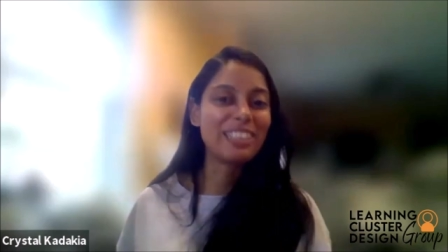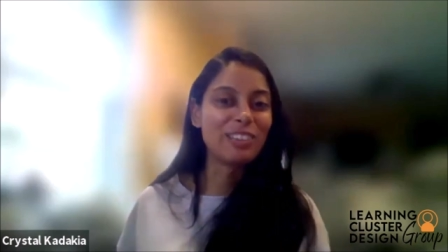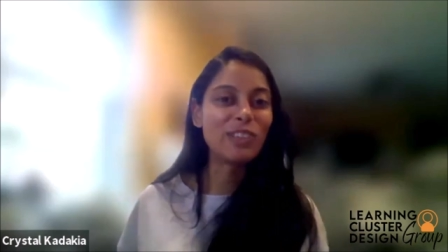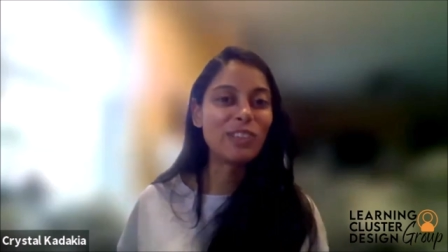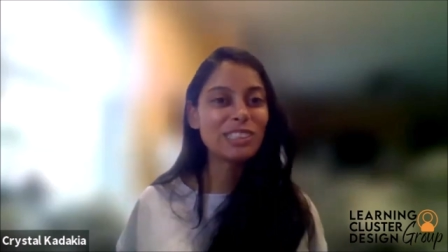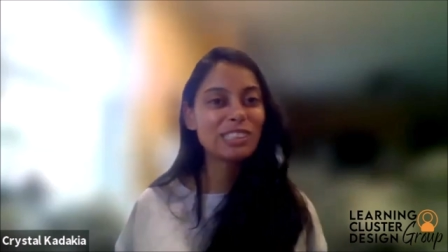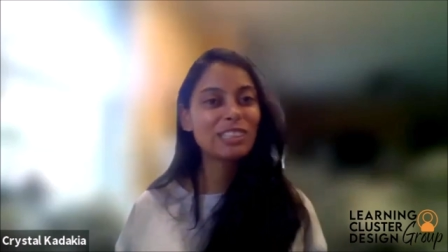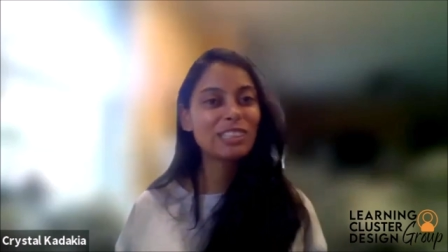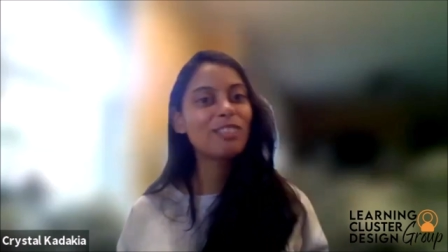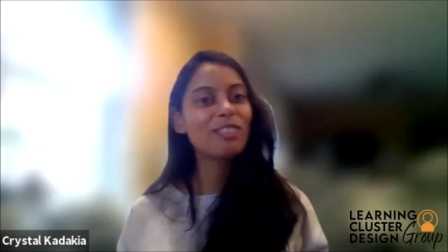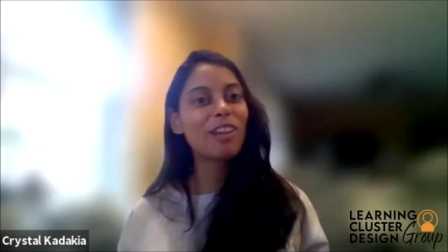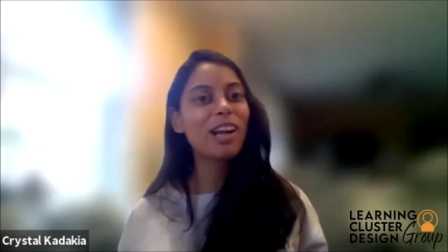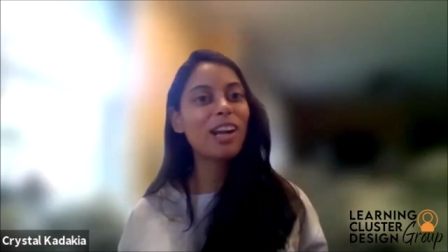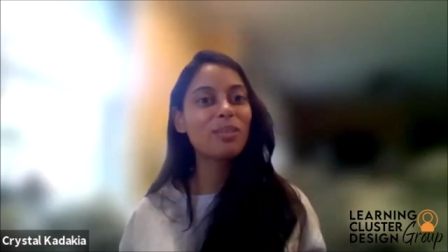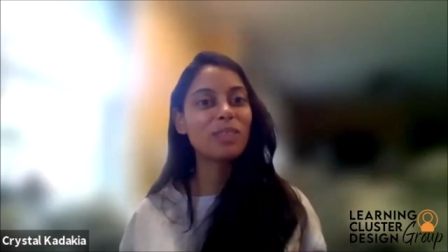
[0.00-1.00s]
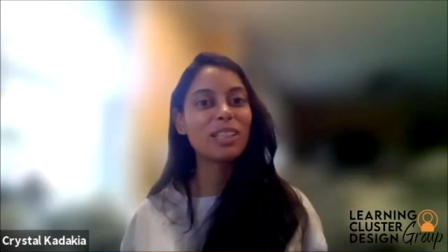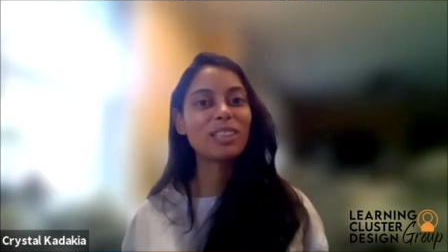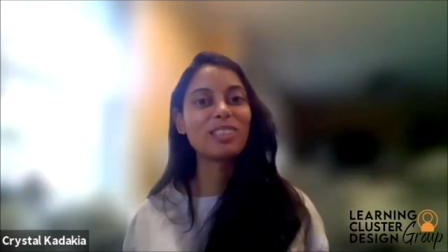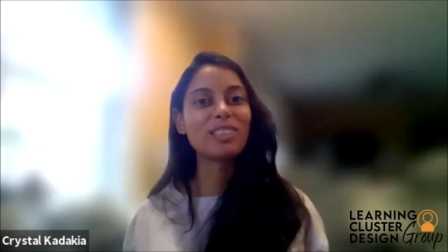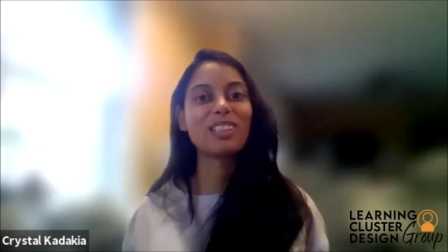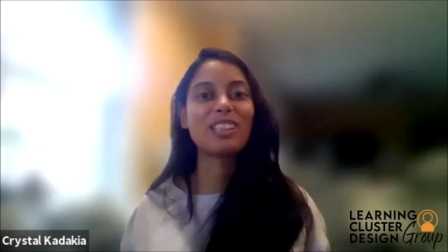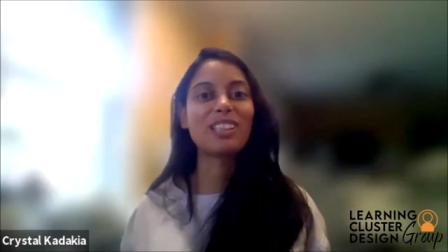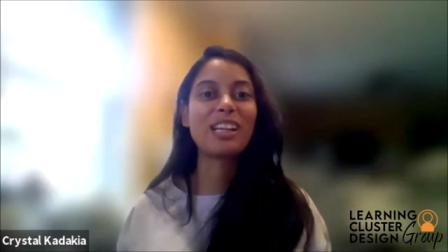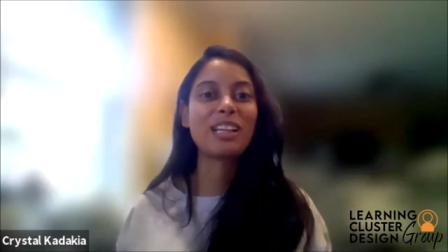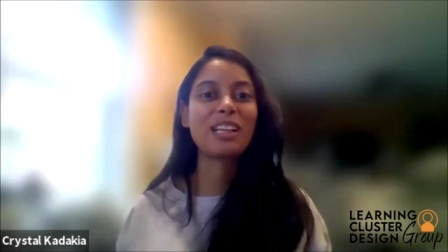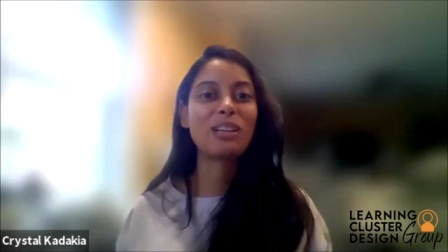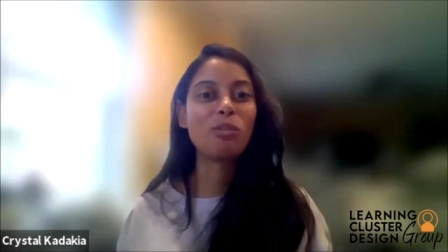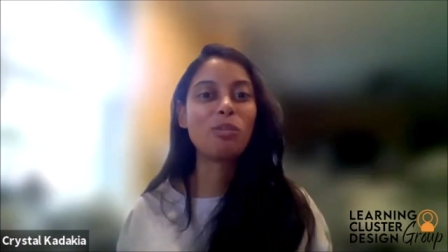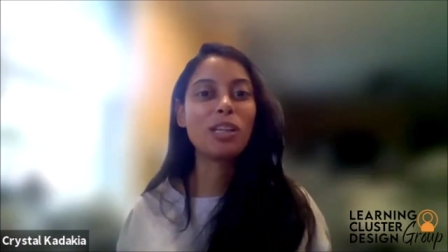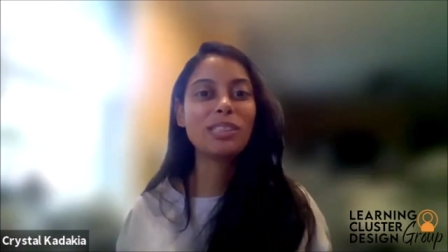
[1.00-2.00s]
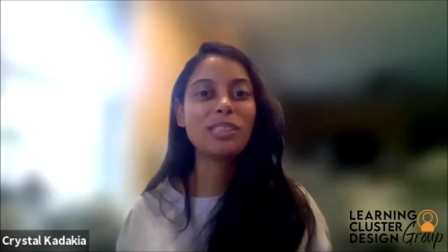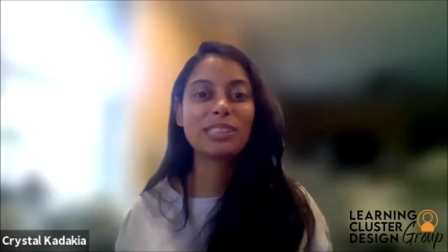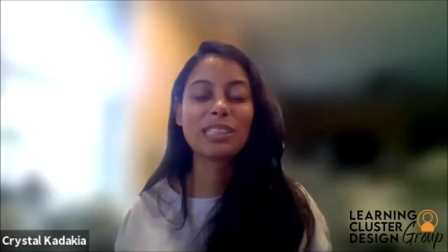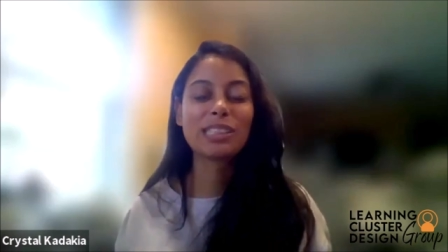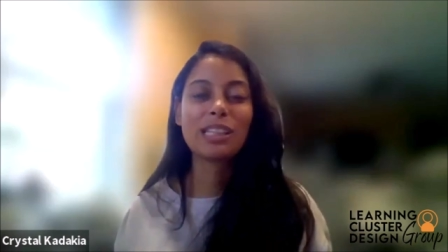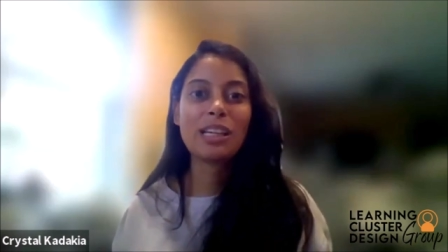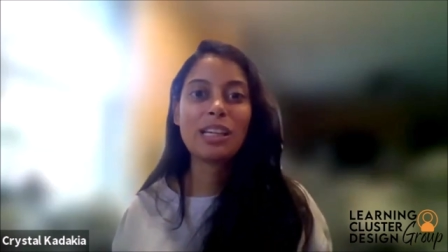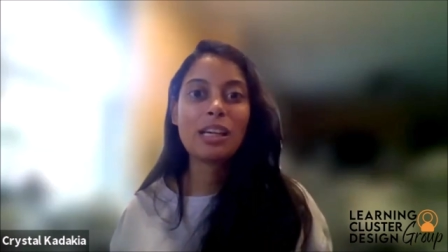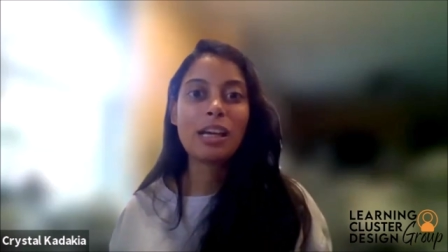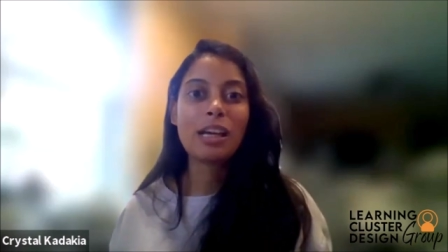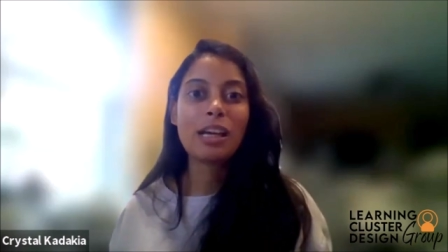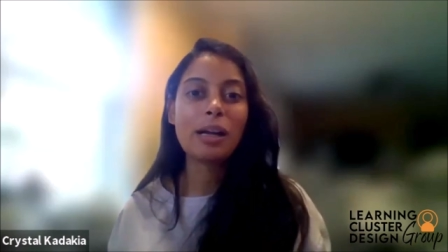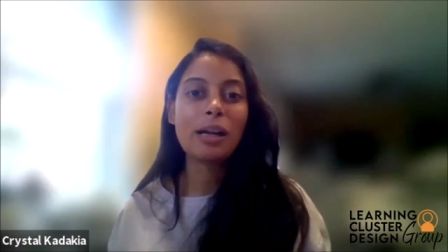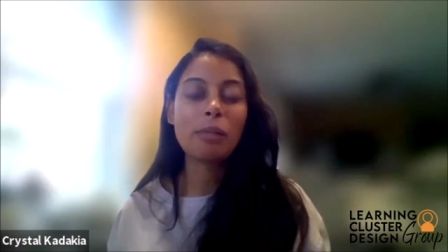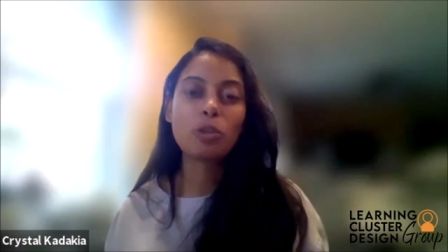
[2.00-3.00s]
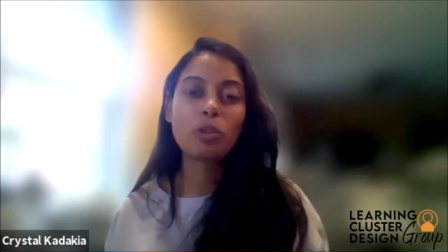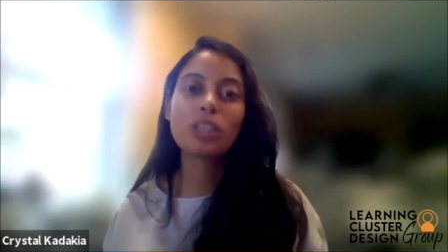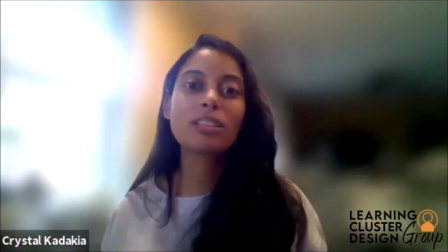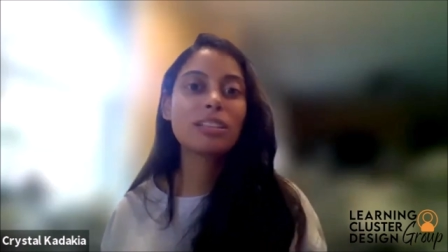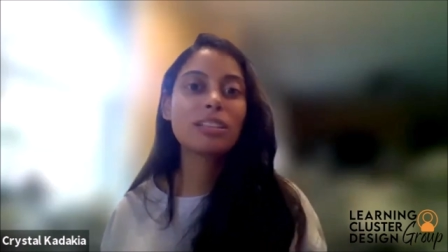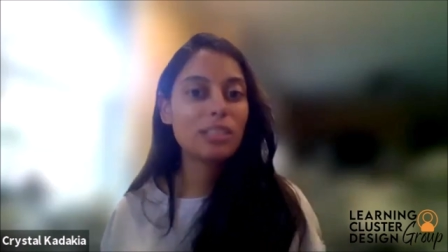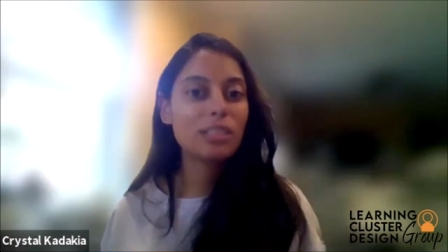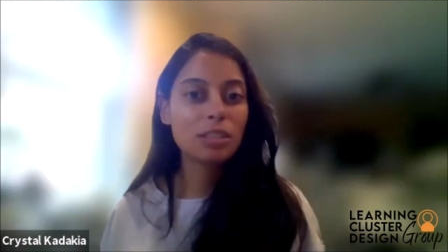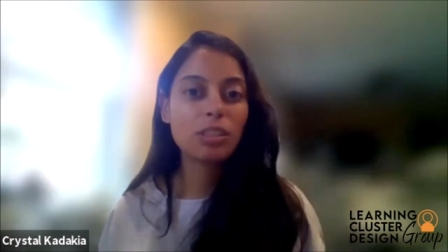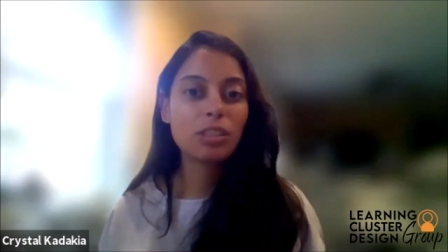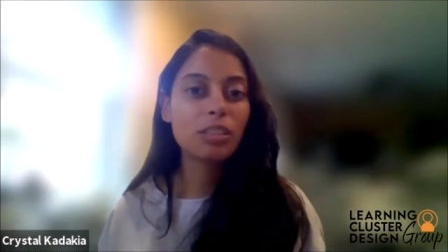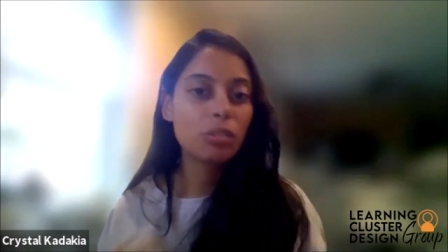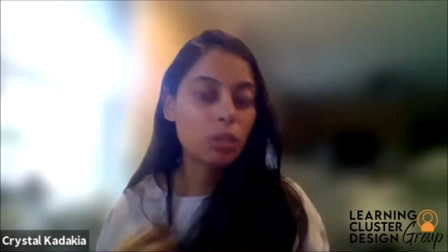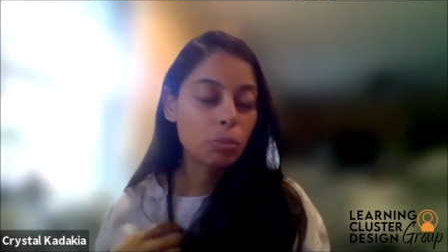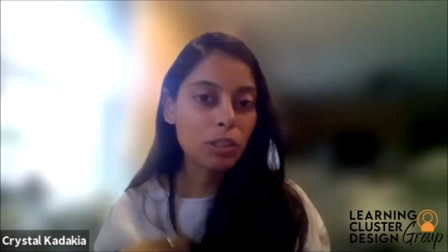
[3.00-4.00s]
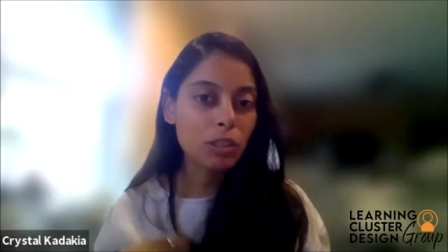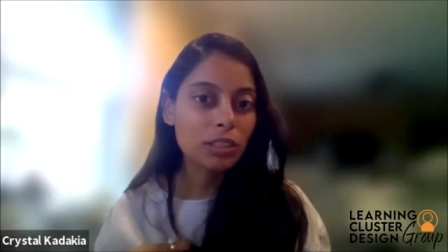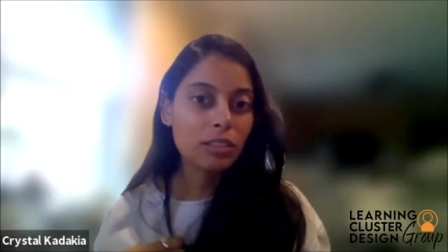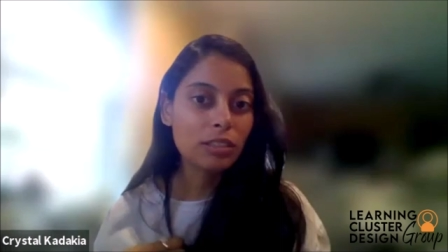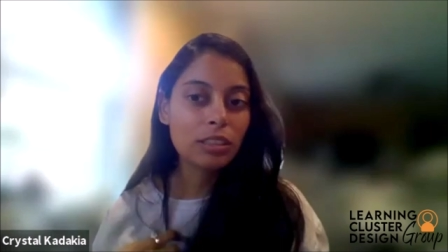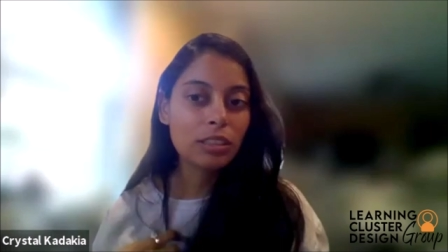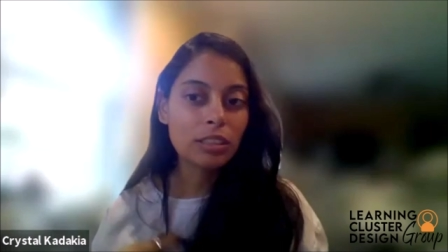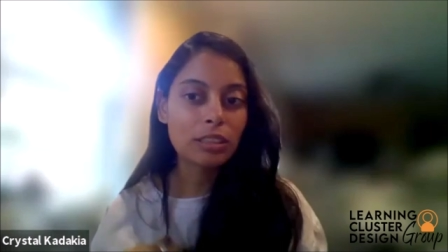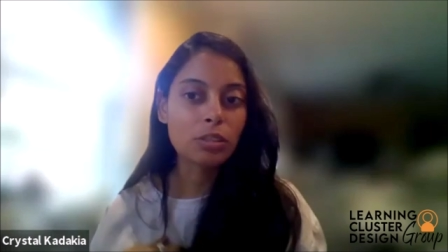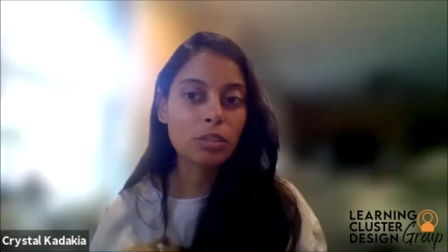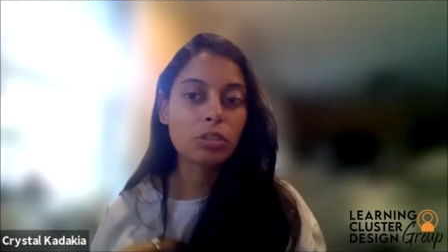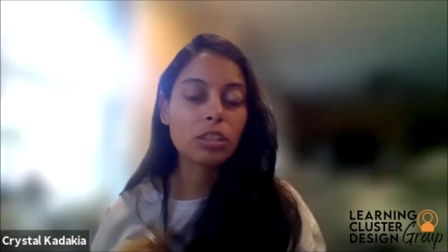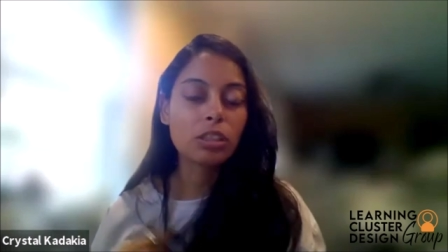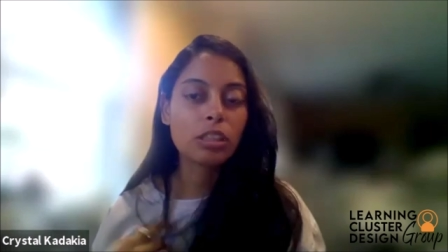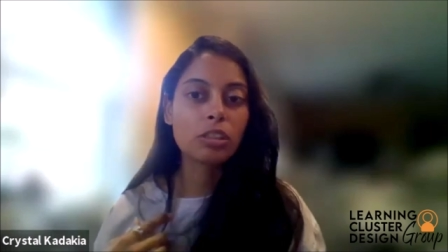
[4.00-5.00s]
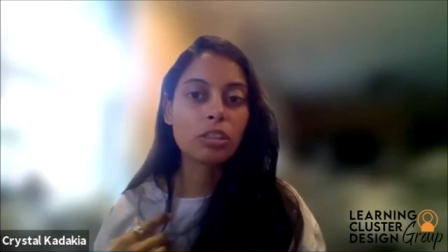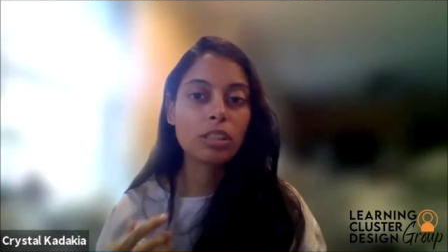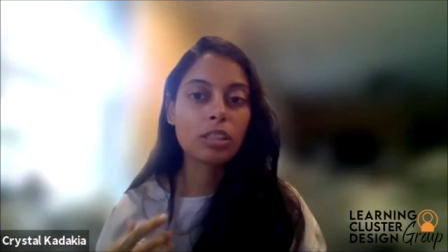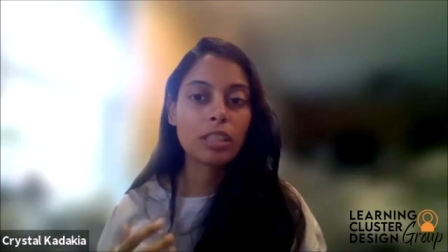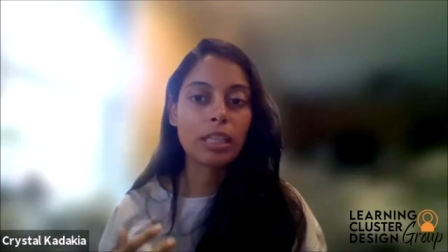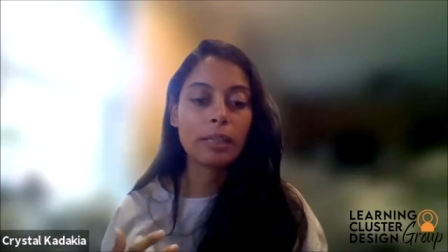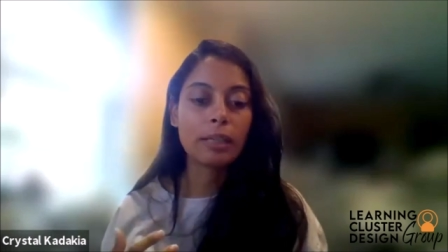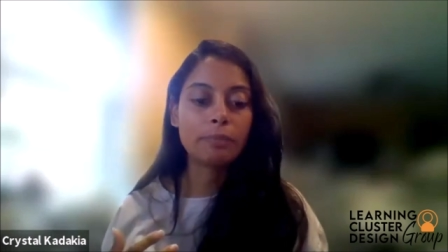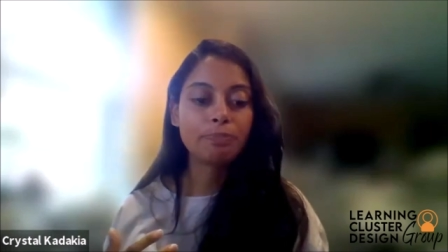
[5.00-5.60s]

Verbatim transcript: What does their environment look like? What's um, one of the things we do in personas is really look at